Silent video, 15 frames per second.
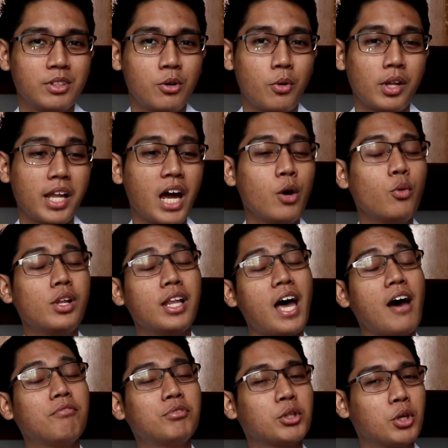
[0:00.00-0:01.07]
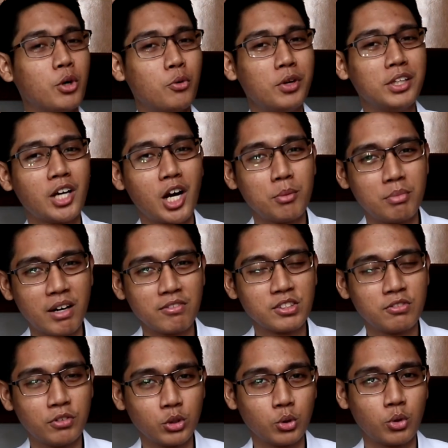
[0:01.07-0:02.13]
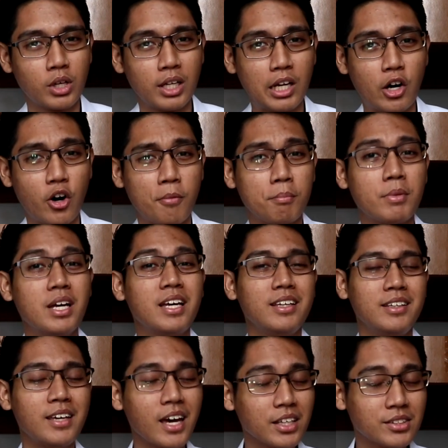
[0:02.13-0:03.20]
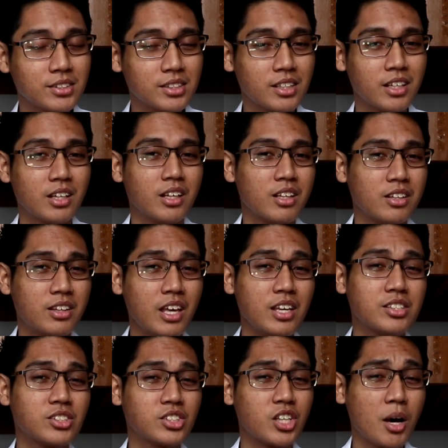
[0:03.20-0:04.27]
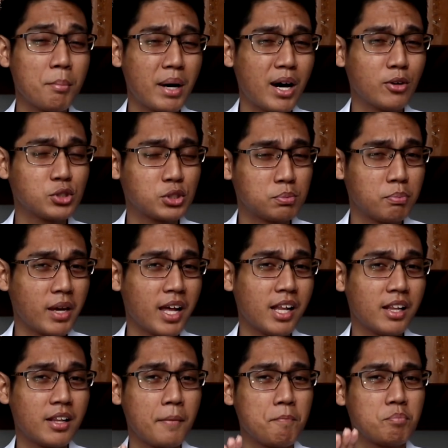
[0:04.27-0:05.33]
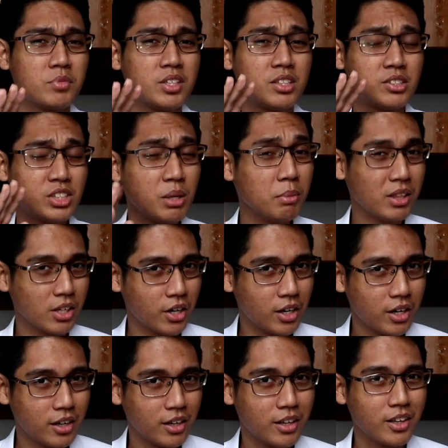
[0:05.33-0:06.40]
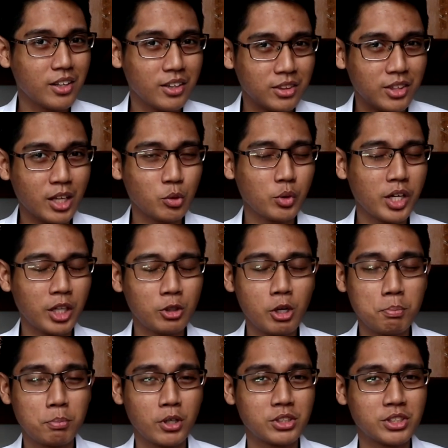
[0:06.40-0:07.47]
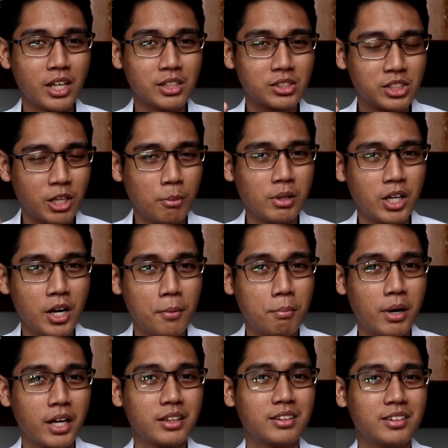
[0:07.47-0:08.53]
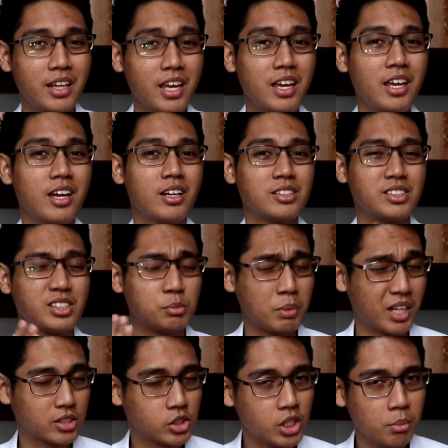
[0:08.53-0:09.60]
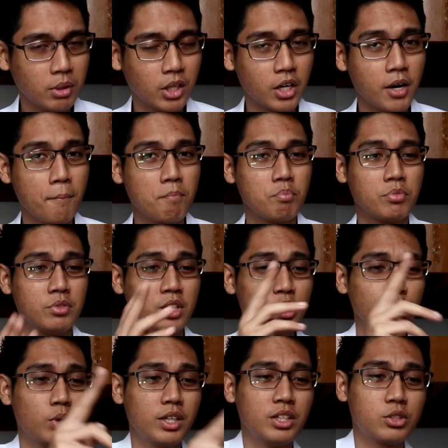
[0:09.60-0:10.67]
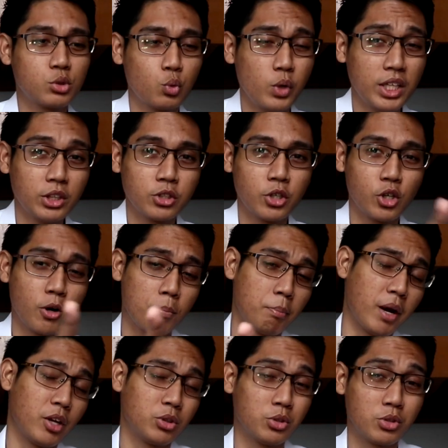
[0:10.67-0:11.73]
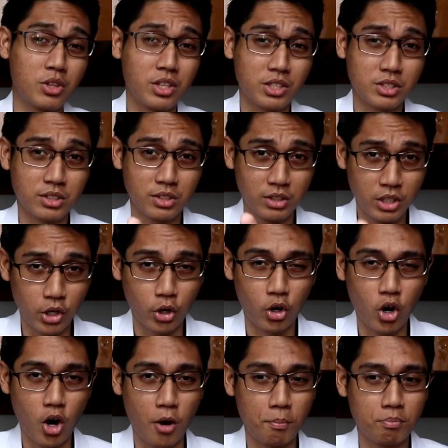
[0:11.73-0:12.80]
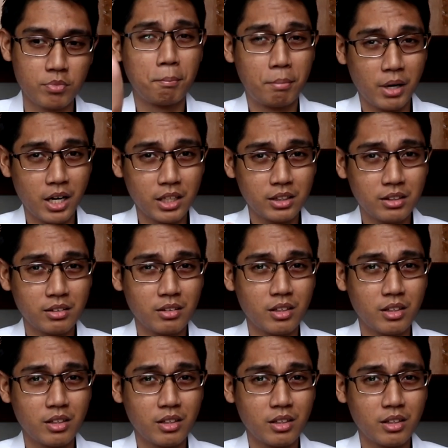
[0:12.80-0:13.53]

well, I will have to go with Armaf's Futura La Homme. Yes, they somehow smell similar, not 100% similar, but they smell similar. This one is sweeter compared to this Dior Homme, but